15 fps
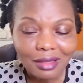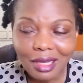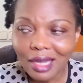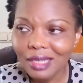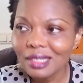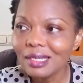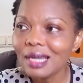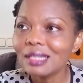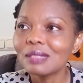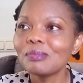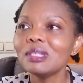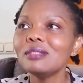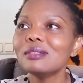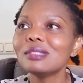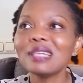Yeah, it has
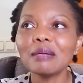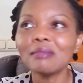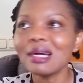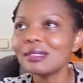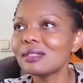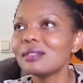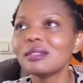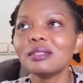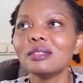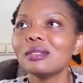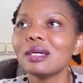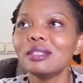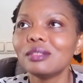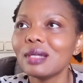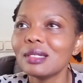been Japa season in
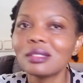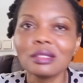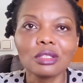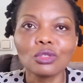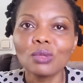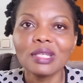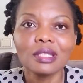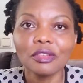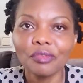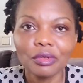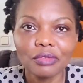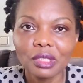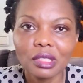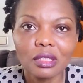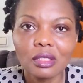Nigeria since
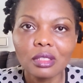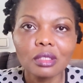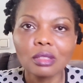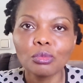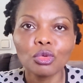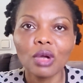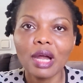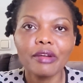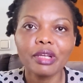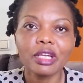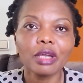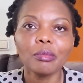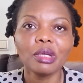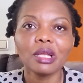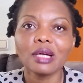2015, since Buhari
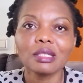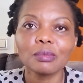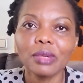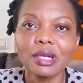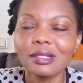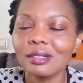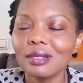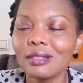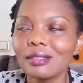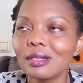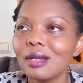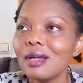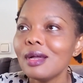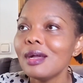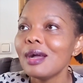came in as president.
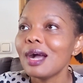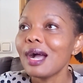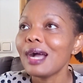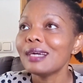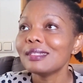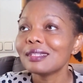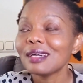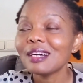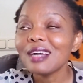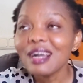And